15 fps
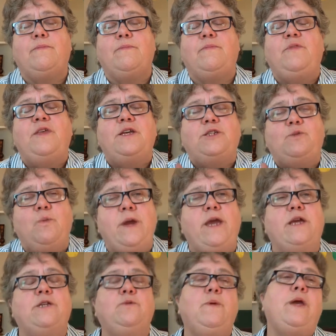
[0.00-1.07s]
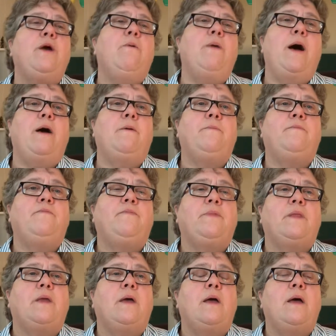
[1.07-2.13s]
this week as we go out,
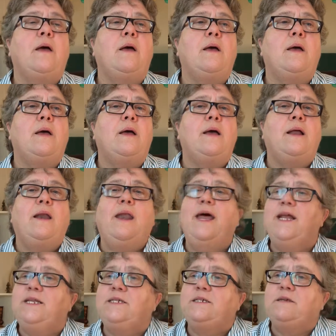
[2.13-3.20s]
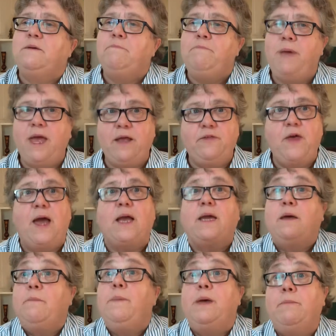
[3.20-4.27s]
let's make that
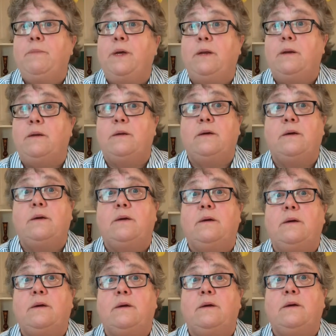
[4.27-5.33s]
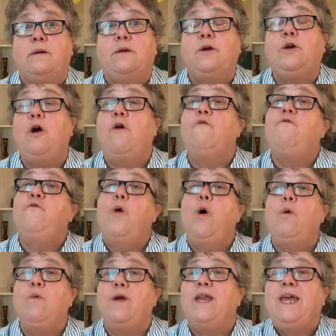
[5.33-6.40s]
commitment to go
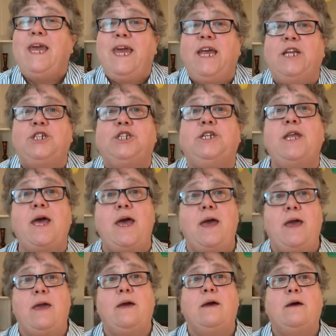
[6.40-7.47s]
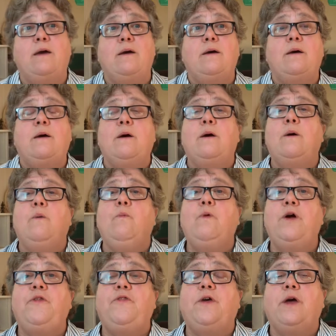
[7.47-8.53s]
forward each day
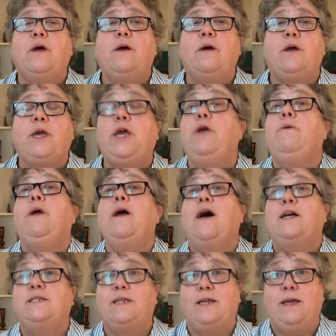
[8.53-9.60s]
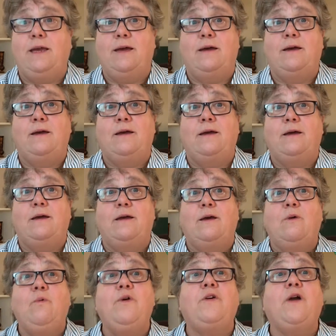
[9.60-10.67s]
with curiosity,
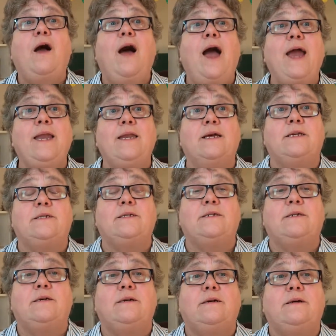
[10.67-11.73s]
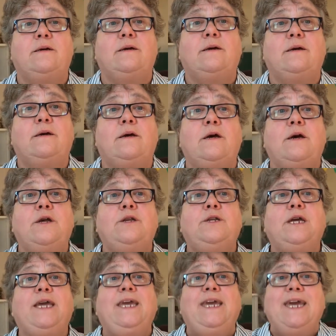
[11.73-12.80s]
with kindness,
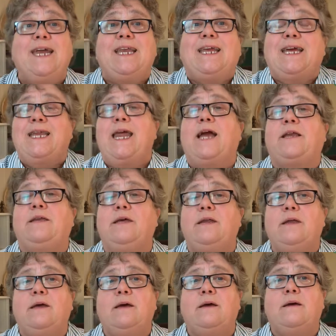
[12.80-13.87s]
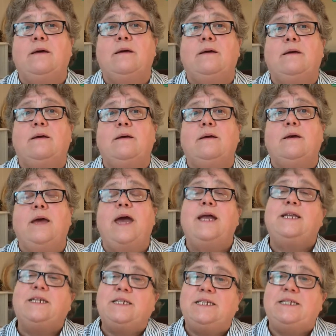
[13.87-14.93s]
to get connected and
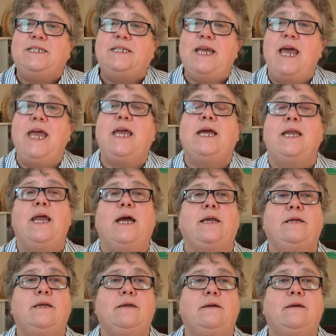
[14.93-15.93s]
to stay connected.